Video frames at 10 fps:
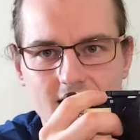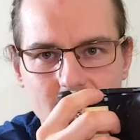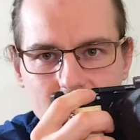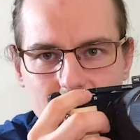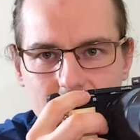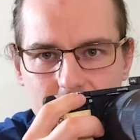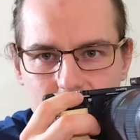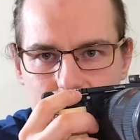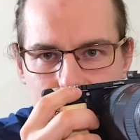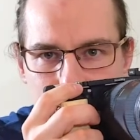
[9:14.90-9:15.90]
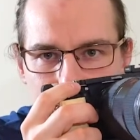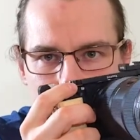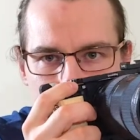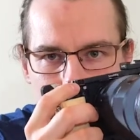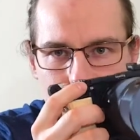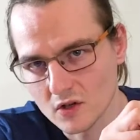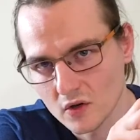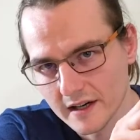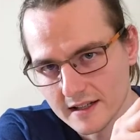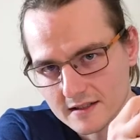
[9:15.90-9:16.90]
is like
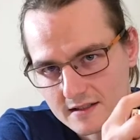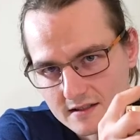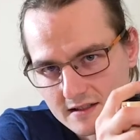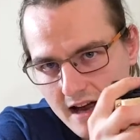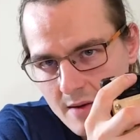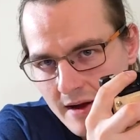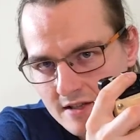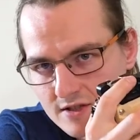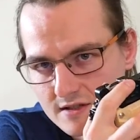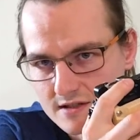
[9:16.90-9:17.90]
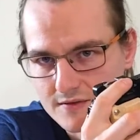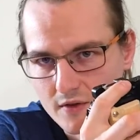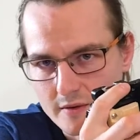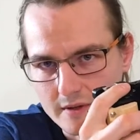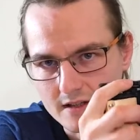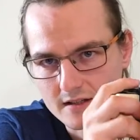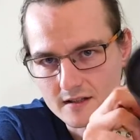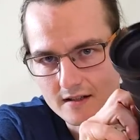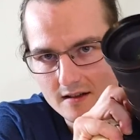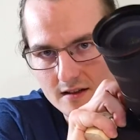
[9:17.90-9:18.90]
correct dimensions for me.
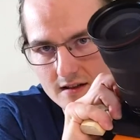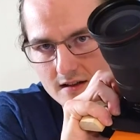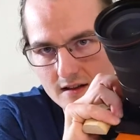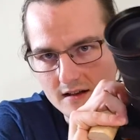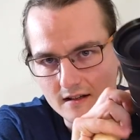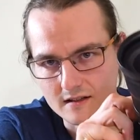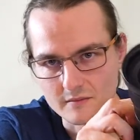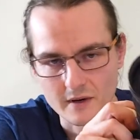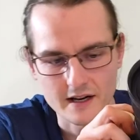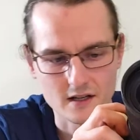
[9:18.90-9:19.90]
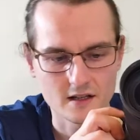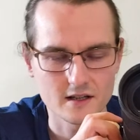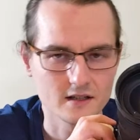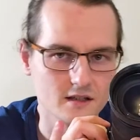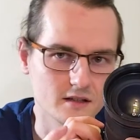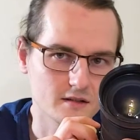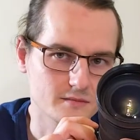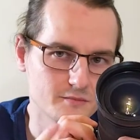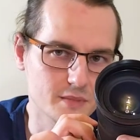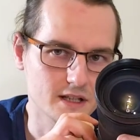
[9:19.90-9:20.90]
My
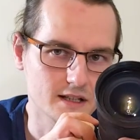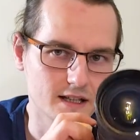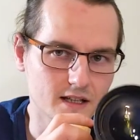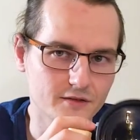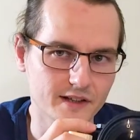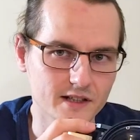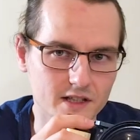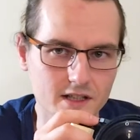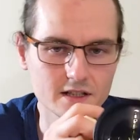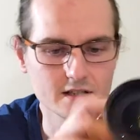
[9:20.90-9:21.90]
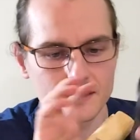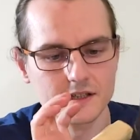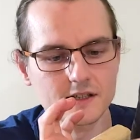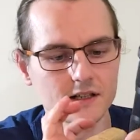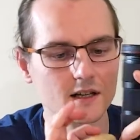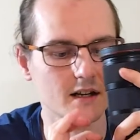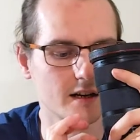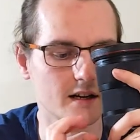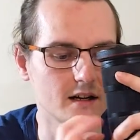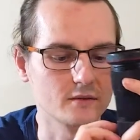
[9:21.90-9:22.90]
pinky finger
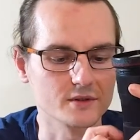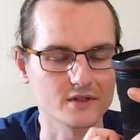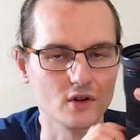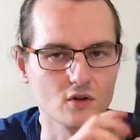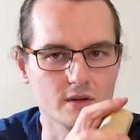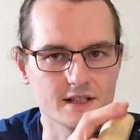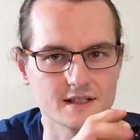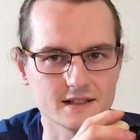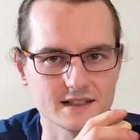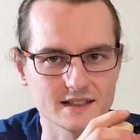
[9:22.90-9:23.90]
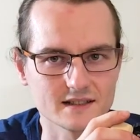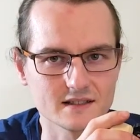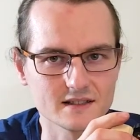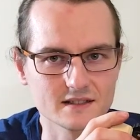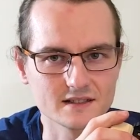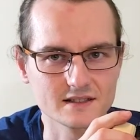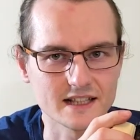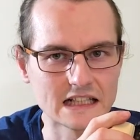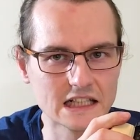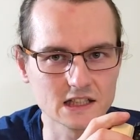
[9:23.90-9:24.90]
was always like
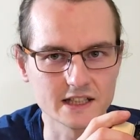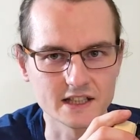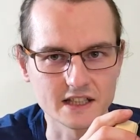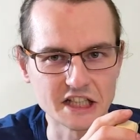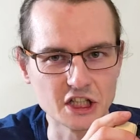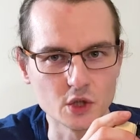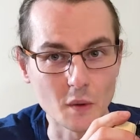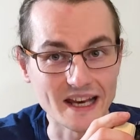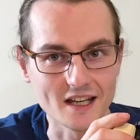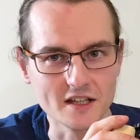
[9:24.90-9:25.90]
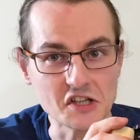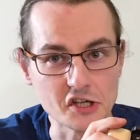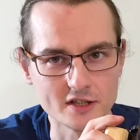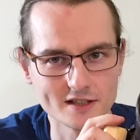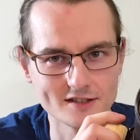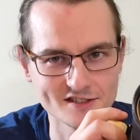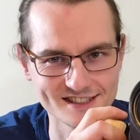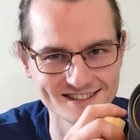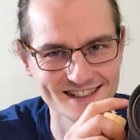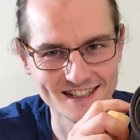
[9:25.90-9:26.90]
dangling in the wind,
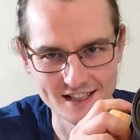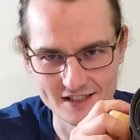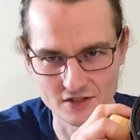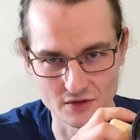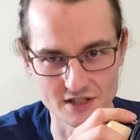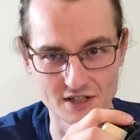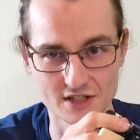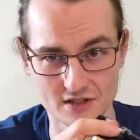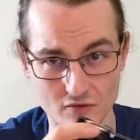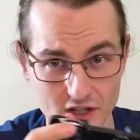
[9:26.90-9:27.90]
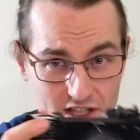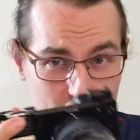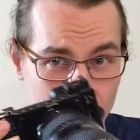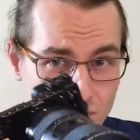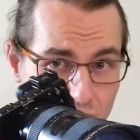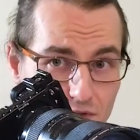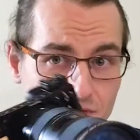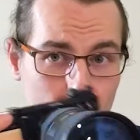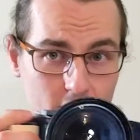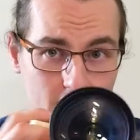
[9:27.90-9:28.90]
so this is really comfortable
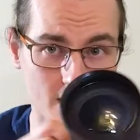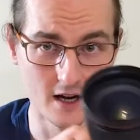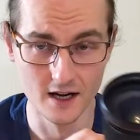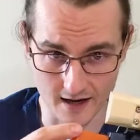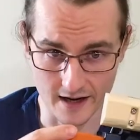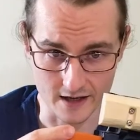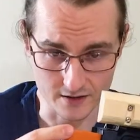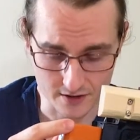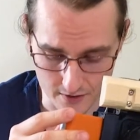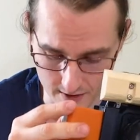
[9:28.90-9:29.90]
for me. I also